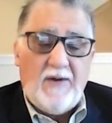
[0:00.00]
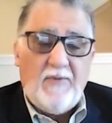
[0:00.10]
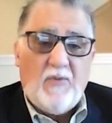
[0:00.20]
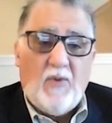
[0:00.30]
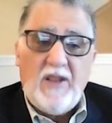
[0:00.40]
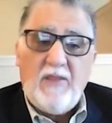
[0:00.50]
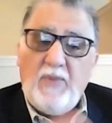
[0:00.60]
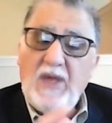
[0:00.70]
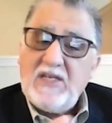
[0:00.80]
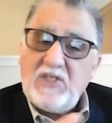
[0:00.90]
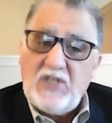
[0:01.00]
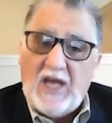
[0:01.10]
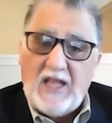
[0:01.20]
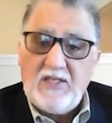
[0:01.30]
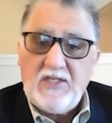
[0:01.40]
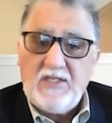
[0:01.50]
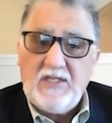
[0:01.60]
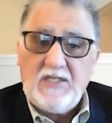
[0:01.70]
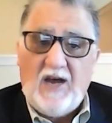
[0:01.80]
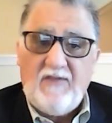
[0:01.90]
one of the biggest challenges
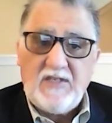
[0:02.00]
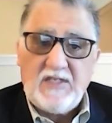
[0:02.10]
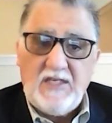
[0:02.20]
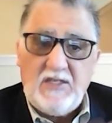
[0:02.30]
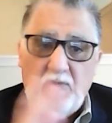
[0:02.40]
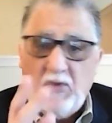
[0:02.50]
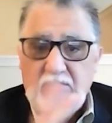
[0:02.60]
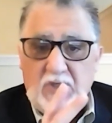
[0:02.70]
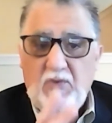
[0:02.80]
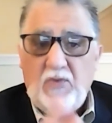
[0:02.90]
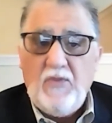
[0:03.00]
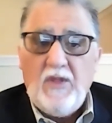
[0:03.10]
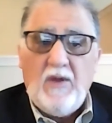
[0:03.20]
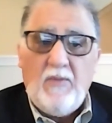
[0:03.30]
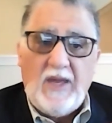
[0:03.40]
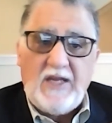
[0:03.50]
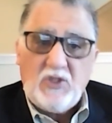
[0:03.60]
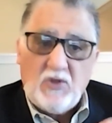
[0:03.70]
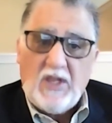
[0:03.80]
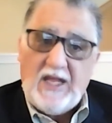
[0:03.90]
is obviously, well, two, making
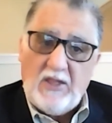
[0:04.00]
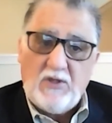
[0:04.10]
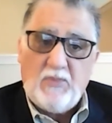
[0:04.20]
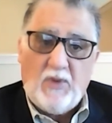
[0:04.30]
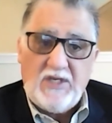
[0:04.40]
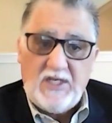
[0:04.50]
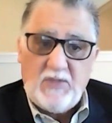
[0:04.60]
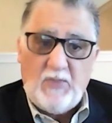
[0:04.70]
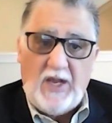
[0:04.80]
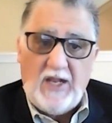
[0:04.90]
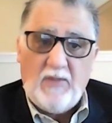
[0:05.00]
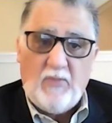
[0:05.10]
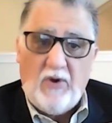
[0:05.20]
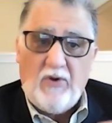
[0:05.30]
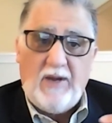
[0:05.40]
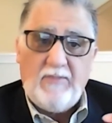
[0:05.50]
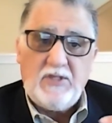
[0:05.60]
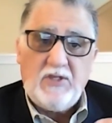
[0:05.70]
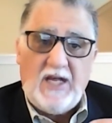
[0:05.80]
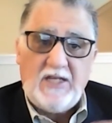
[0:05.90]
sure landlords participate in the program. And
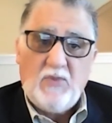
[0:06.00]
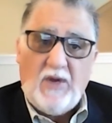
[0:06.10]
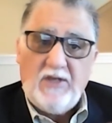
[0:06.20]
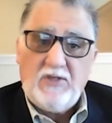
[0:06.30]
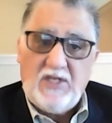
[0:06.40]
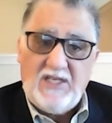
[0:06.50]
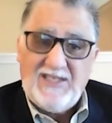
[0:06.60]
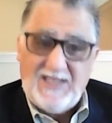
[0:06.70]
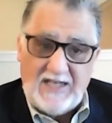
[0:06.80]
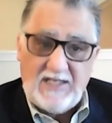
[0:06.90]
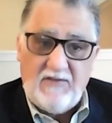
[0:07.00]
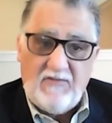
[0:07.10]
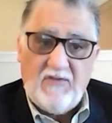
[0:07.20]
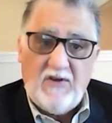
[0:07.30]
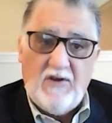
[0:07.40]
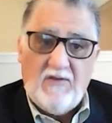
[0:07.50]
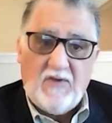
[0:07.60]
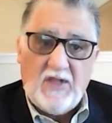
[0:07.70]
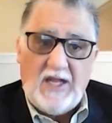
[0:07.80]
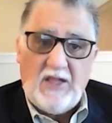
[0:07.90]
so that's why there's an incentive
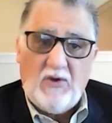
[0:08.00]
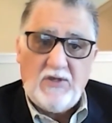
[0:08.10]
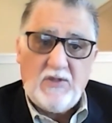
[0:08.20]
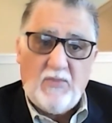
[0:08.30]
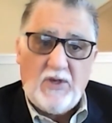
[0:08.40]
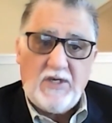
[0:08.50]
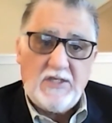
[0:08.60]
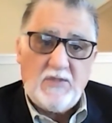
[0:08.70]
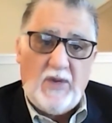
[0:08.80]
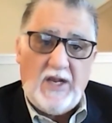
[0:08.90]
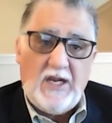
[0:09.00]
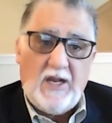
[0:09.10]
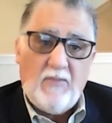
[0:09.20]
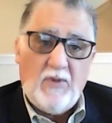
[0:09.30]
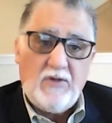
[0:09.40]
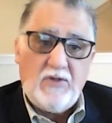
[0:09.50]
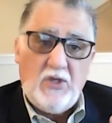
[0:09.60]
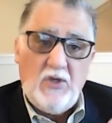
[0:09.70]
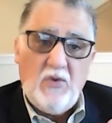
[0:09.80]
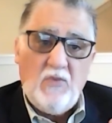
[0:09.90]
for landlords to participate. And number
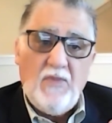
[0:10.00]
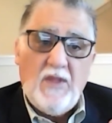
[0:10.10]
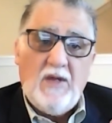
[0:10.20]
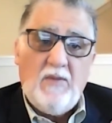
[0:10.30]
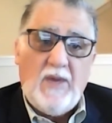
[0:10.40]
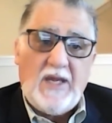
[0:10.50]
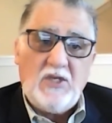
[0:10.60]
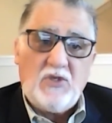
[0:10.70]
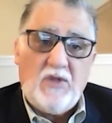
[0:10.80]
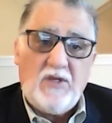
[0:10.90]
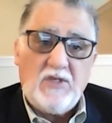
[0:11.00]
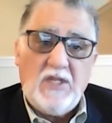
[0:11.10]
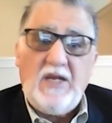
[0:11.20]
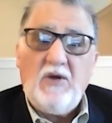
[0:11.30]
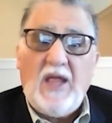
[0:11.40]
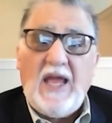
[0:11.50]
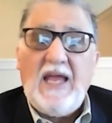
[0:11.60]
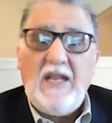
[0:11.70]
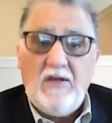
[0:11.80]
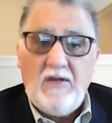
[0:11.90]
two, making sure there's legal
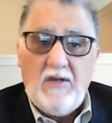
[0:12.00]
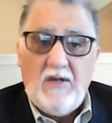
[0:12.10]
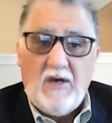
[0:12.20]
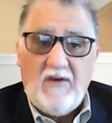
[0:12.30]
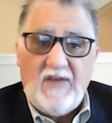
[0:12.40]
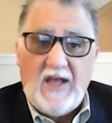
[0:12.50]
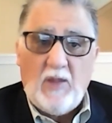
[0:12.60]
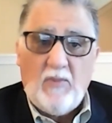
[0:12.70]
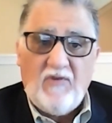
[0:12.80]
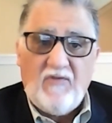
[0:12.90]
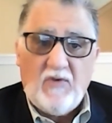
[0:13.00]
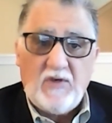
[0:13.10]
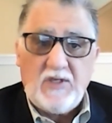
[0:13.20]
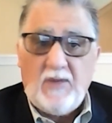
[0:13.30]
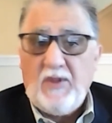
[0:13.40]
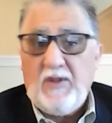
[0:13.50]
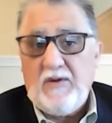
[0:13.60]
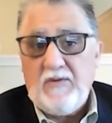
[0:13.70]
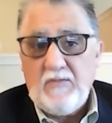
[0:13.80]
aid available for some of the